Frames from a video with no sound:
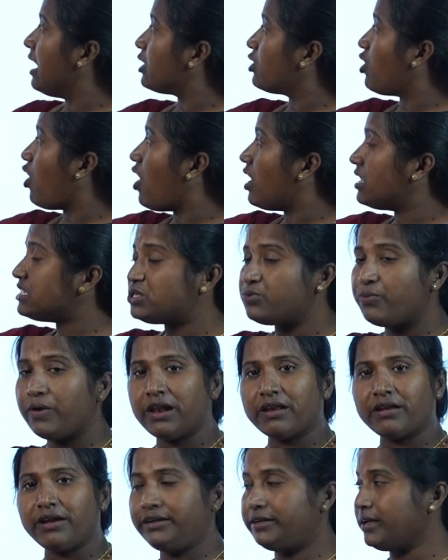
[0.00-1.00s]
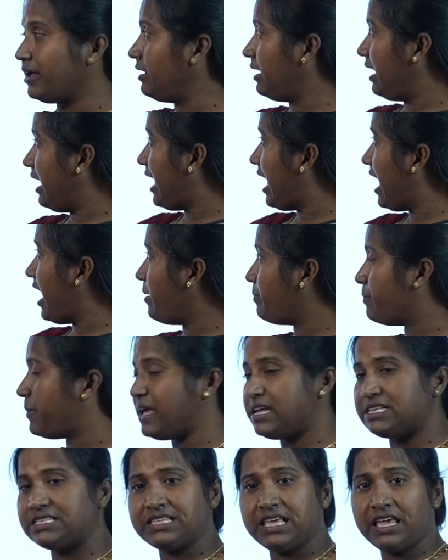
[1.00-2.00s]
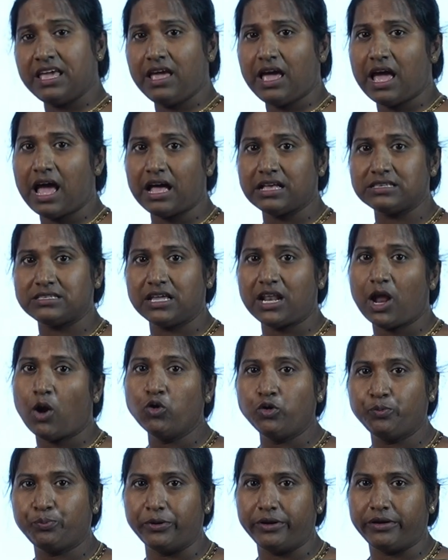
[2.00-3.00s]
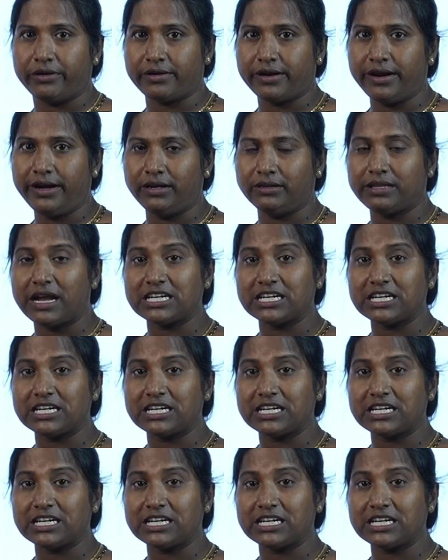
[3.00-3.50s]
Cons will return A, B, C as an output, right?